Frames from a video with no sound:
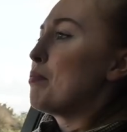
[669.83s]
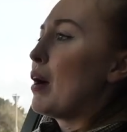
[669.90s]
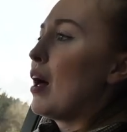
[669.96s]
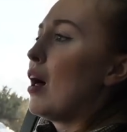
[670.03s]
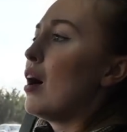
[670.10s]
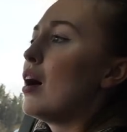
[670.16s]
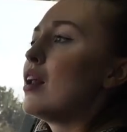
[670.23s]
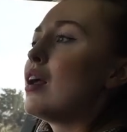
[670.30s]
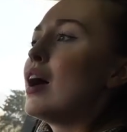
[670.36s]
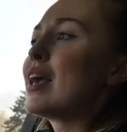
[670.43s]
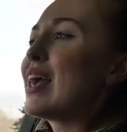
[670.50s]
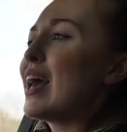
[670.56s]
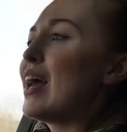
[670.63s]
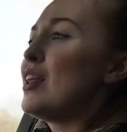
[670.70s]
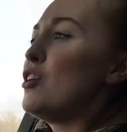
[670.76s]
but
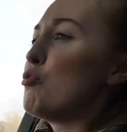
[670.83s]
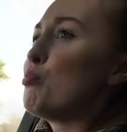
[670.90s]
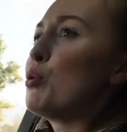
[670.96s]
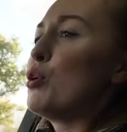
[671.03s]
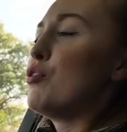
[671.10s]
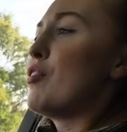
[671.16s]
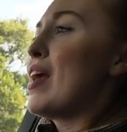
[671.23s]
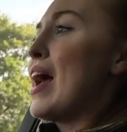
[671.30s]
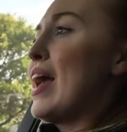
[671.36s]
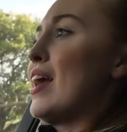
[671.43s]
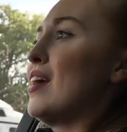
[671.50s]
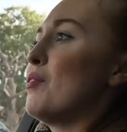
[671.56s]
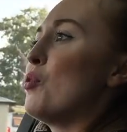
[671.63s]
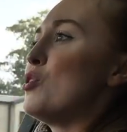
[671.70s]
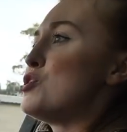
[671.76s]
again, you've bought a
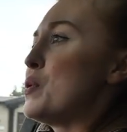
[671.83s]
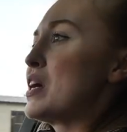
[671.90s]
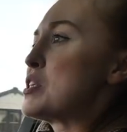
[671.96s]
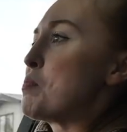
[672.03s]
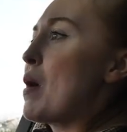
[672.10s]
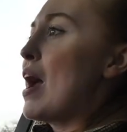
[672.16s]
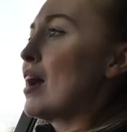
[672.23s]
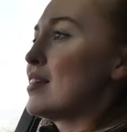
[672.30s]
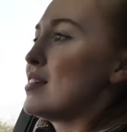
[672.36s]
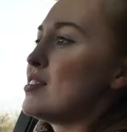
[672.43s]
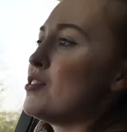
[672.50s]
V8, what do you expect?